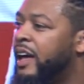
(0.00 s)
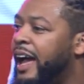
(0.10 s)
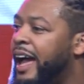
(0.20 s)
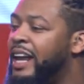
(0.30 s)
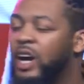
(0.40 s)

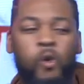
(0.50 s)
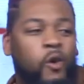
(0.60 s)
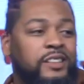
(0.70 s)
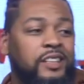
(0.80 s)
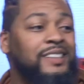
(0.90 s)
And
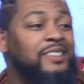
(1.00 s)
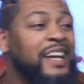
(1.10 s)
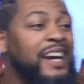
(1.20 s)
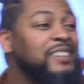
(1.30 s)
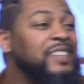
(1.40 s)
according to this
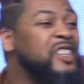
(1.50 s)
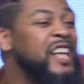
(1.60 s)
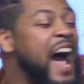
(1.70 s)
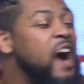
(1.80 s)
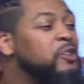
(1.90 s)
text, this
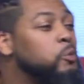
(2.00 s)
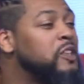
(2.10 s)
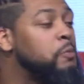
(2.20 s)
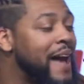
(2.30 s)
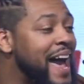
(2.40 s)
house was
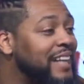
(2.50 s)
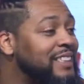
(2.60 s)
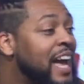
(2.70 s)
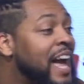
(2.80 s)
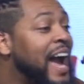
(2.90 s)
packed,
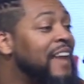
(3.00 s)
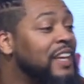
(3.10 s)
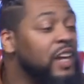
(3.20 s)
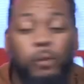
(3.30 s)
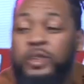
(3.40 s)
and then
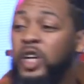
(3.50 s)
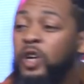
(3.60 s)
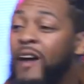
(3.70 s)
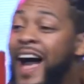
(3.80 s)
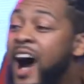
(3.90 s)
there was a
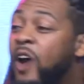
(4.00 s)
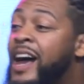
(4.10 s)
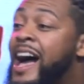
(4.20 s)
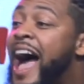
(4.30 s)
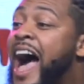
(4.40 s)
crowd
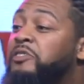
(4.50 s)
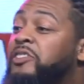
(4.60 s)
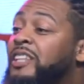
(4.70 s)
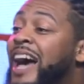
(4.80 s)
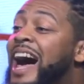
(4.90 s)

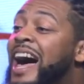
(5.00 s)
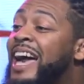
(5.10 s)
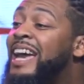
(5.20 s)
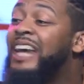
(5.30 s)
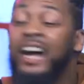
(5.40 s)

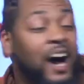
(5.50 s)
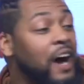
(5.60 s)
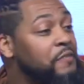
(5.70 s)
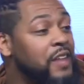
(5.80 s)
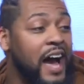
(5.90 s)
outside
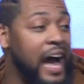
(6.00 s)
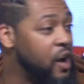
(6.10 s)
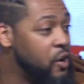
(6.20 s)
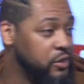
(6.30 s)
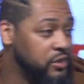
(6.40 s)
of the
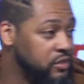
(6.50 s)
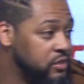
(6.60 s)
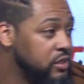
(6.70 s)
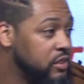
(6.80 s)
house.